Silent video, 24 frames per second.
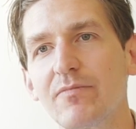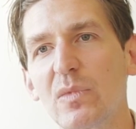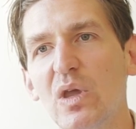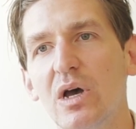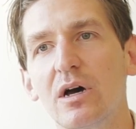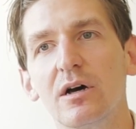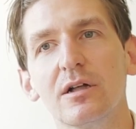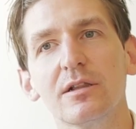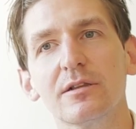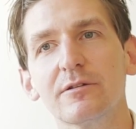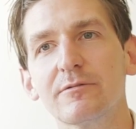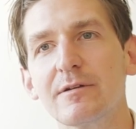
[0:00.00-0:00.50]

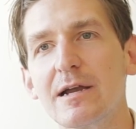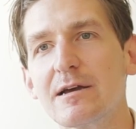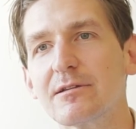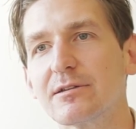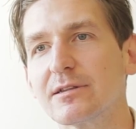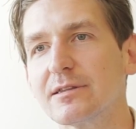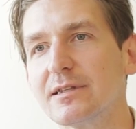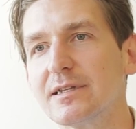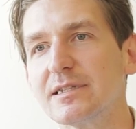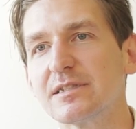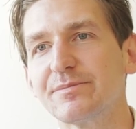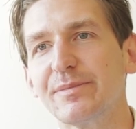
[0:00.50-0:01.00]
All around
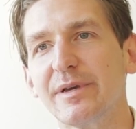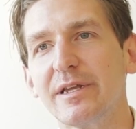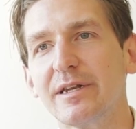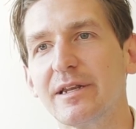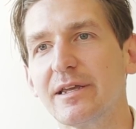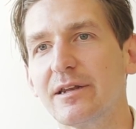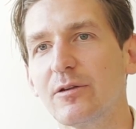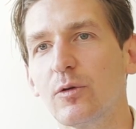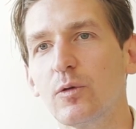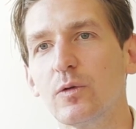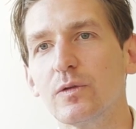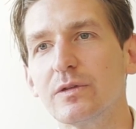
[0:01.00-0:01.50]
Lisbon
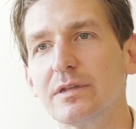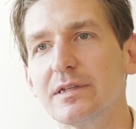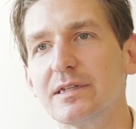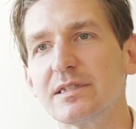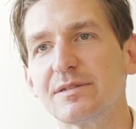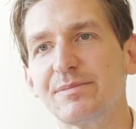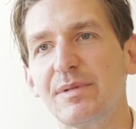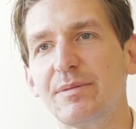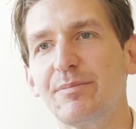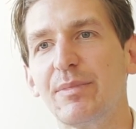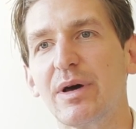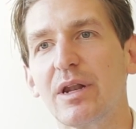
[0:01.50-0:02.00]
and Old
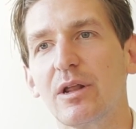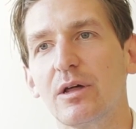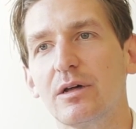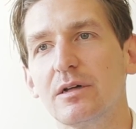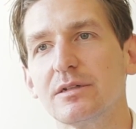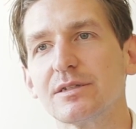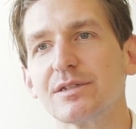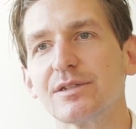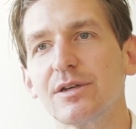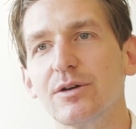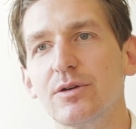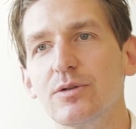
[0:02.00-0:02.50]
Lisbon, but
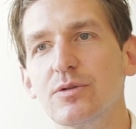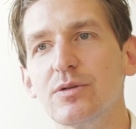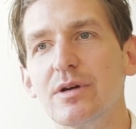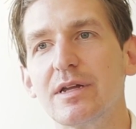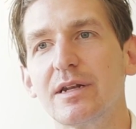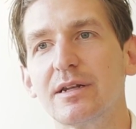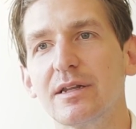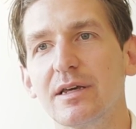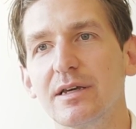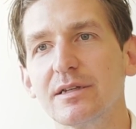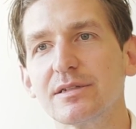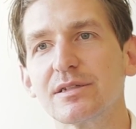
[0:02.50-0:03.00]
also
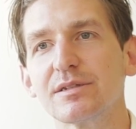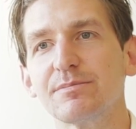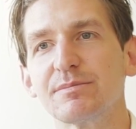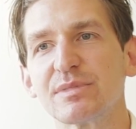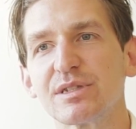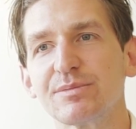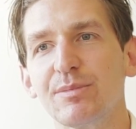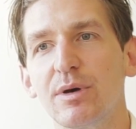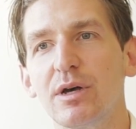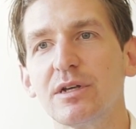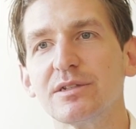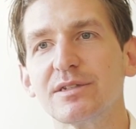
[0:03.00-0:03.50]
in some
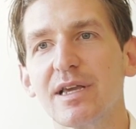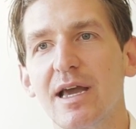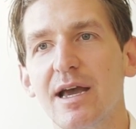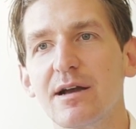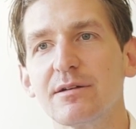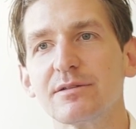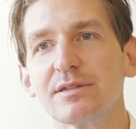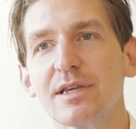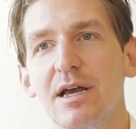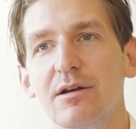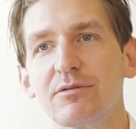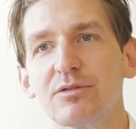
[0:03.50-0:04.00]
small
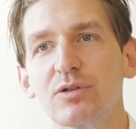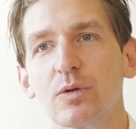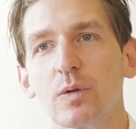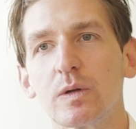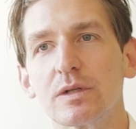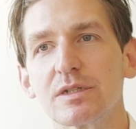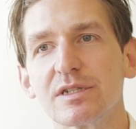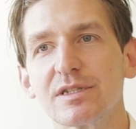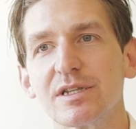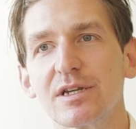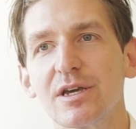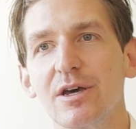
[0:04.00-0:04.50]
towns out
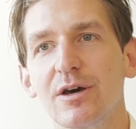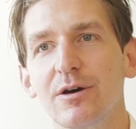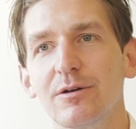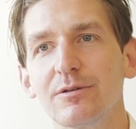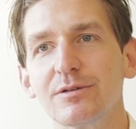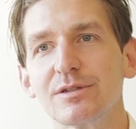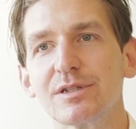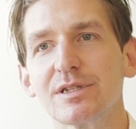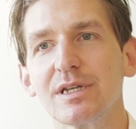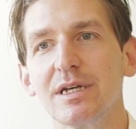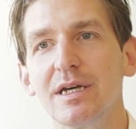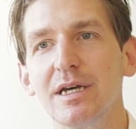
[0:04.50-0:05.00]
towards the
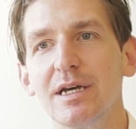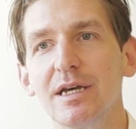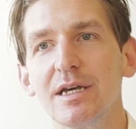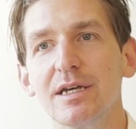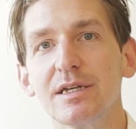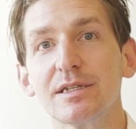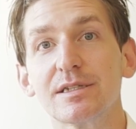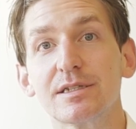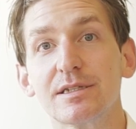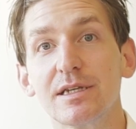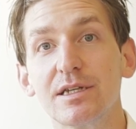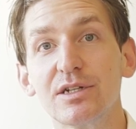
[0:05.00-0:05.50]
coast.
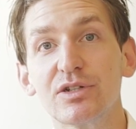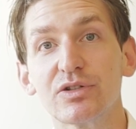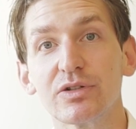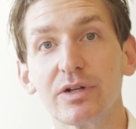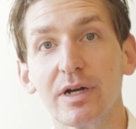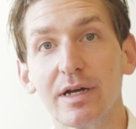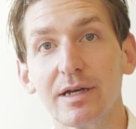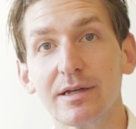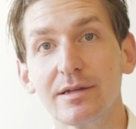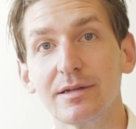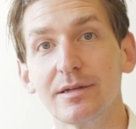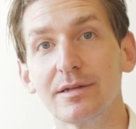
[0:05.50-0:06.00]

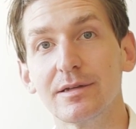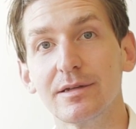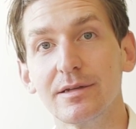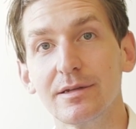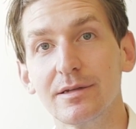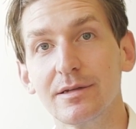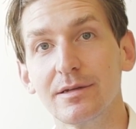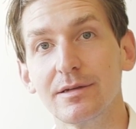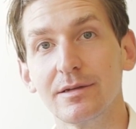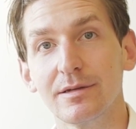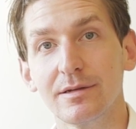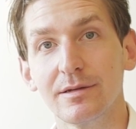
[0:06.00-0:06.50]
Sintra
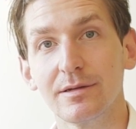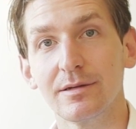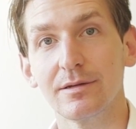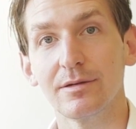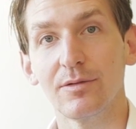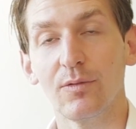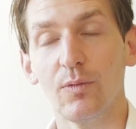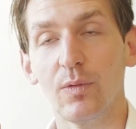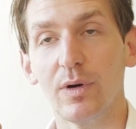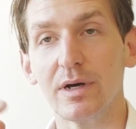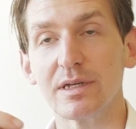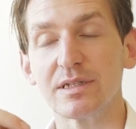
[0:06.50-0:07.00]

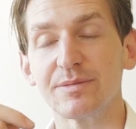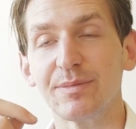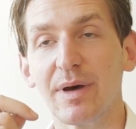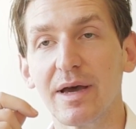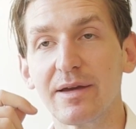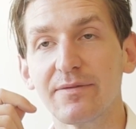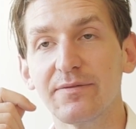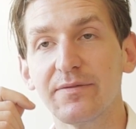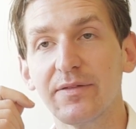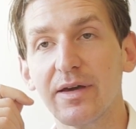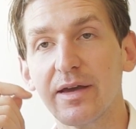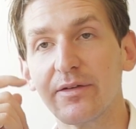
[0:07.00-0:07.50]
was
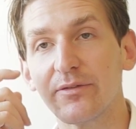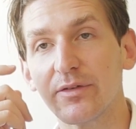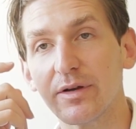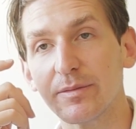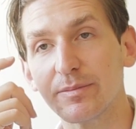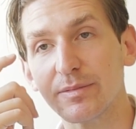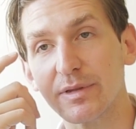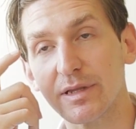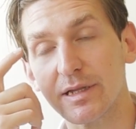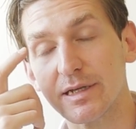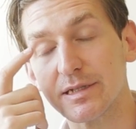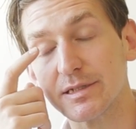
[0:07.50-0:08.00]
my
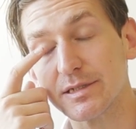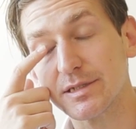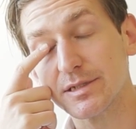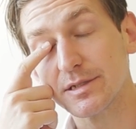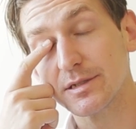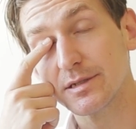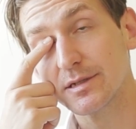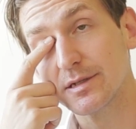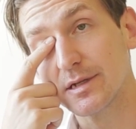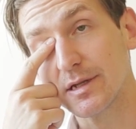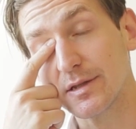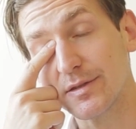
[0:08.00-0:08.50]
favorite
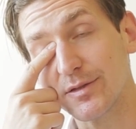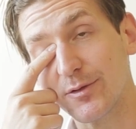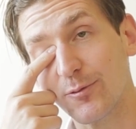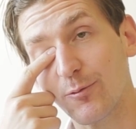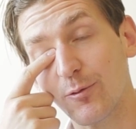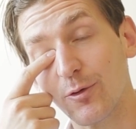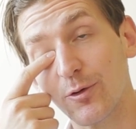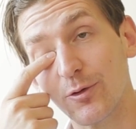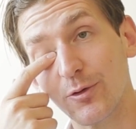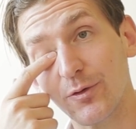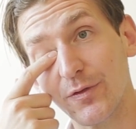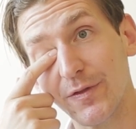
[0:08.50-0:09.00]
place in the
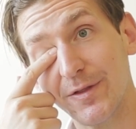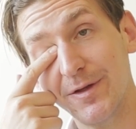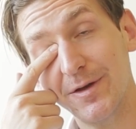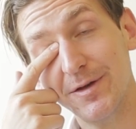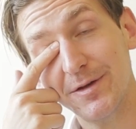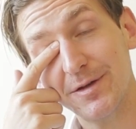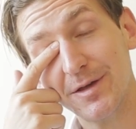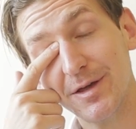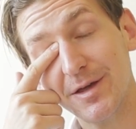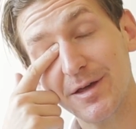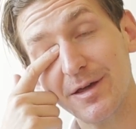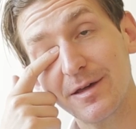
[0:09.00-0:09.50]
world.
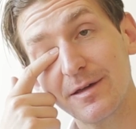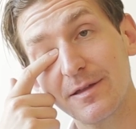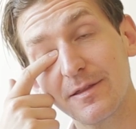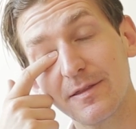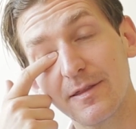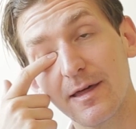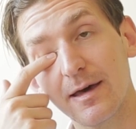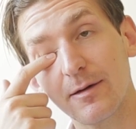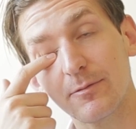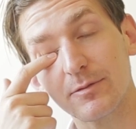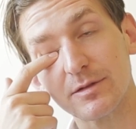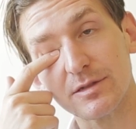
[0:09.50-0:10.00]

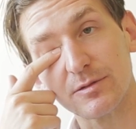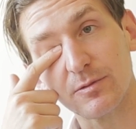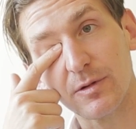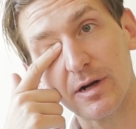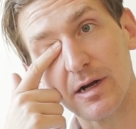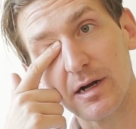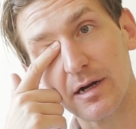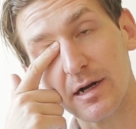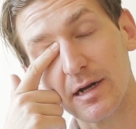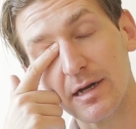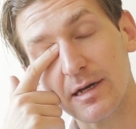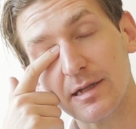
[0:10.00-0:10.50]
That was
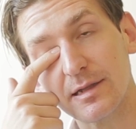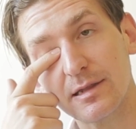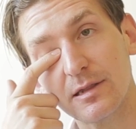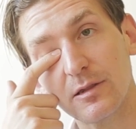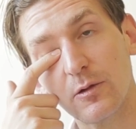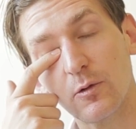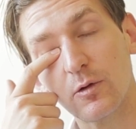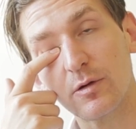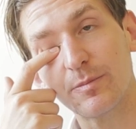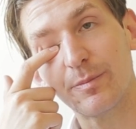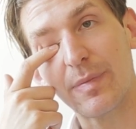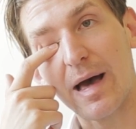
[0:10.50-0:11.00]
where
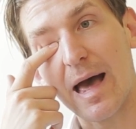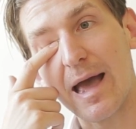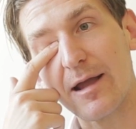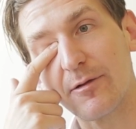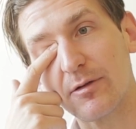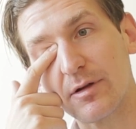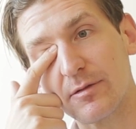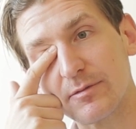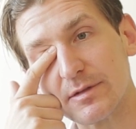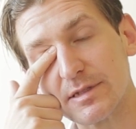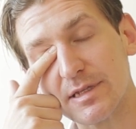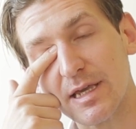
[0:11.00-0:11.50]
Lord
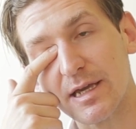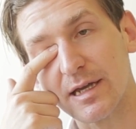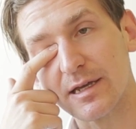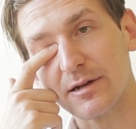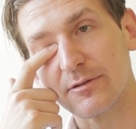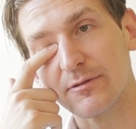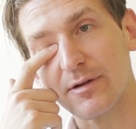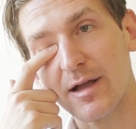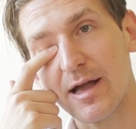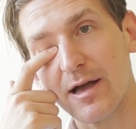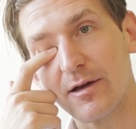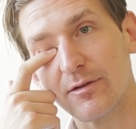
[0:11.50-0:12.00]
Byron was kicking
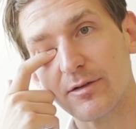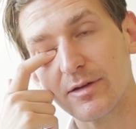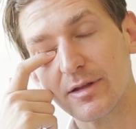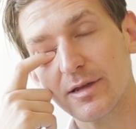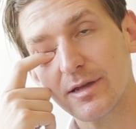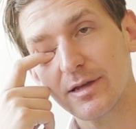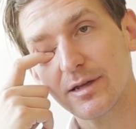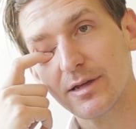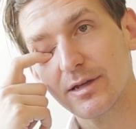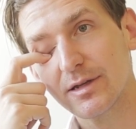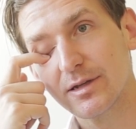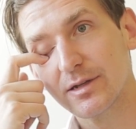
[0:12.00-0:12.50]
around,
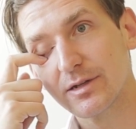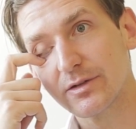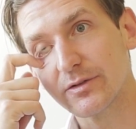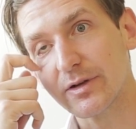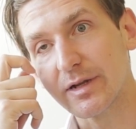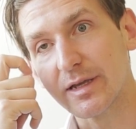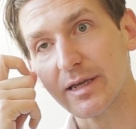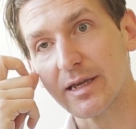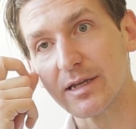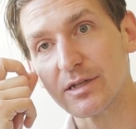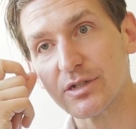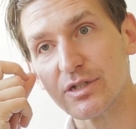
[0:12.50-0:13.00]

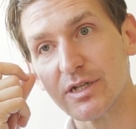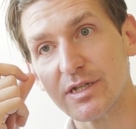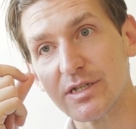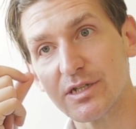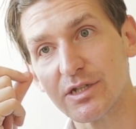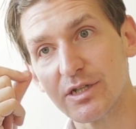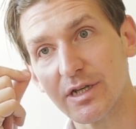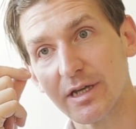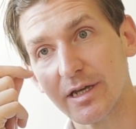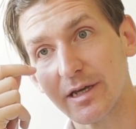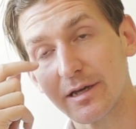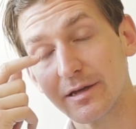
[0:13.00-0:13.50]
drinking
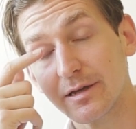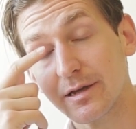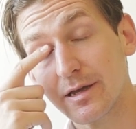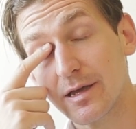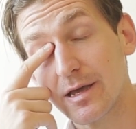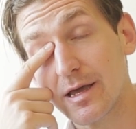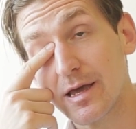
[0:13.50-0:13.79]
ginja,